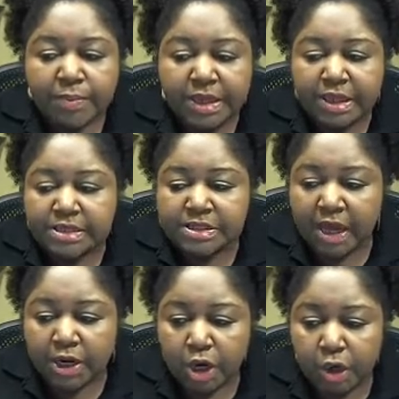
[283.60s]
But it's
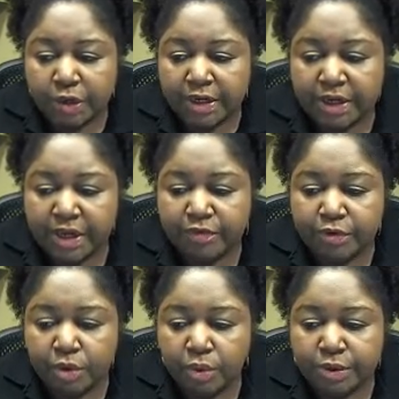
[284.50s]
not hurting if
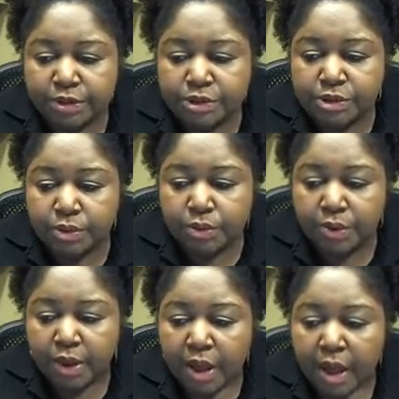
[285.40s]
you're going
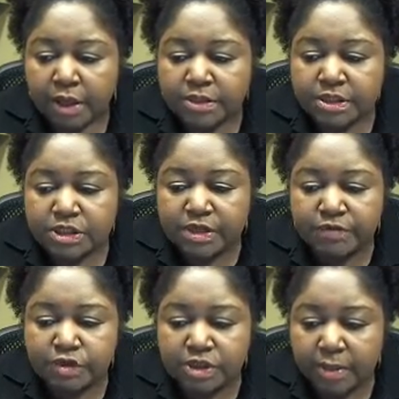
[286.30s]
to,
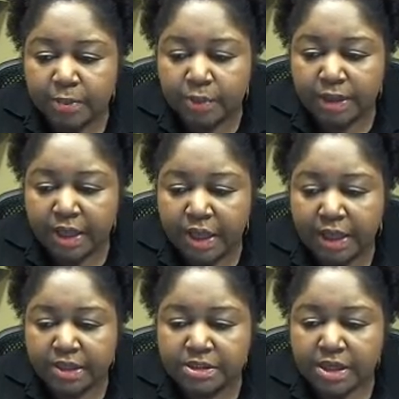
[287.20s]
if you shampoo at
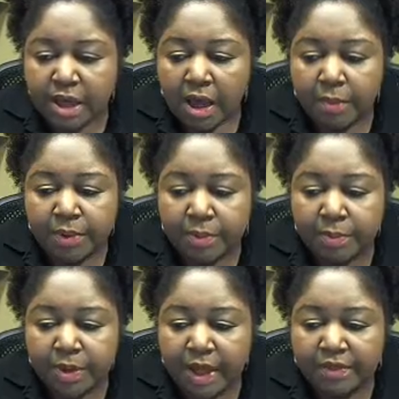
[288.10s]
8,
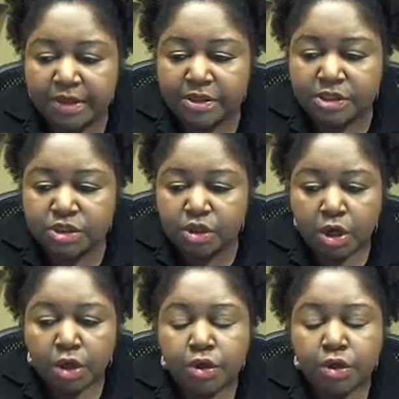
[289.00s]
apply the conditioner.